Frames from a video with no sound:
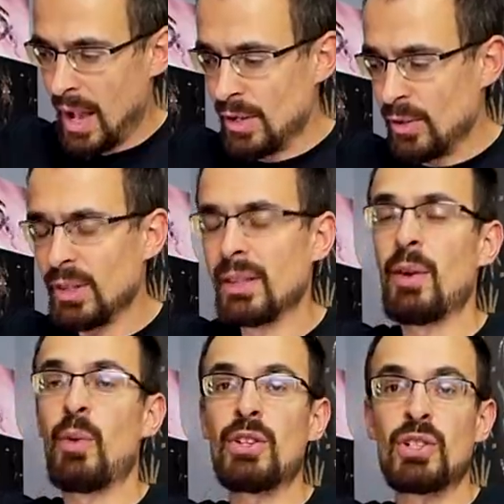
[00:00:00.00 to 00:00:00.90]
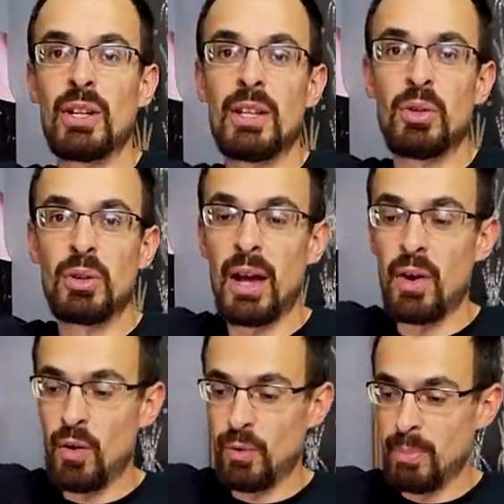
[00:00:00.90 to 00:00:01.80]
I know that they eventually need to die
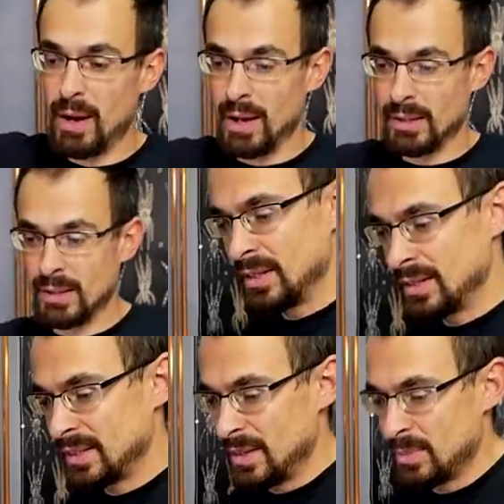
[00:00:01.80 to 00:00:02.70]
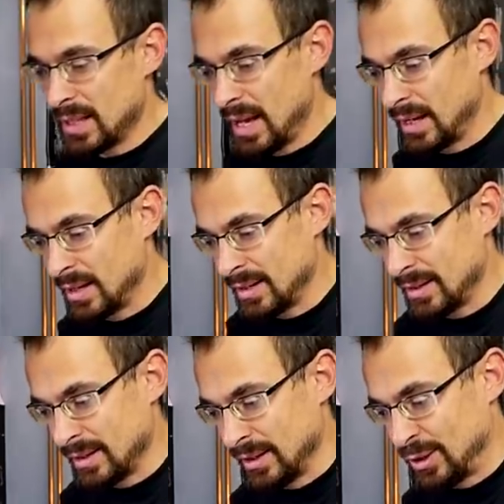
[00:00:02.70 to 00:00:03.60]
off, but this seems like
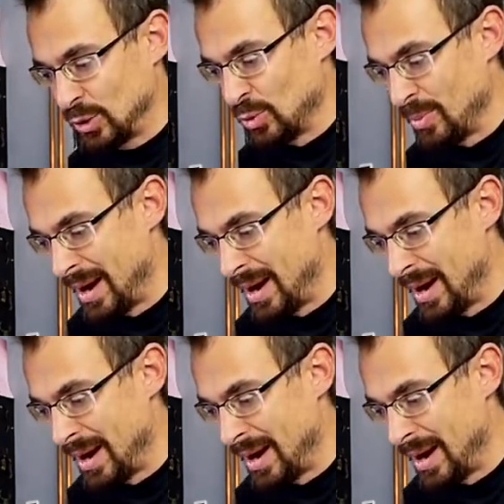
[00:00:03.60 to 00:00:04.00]
too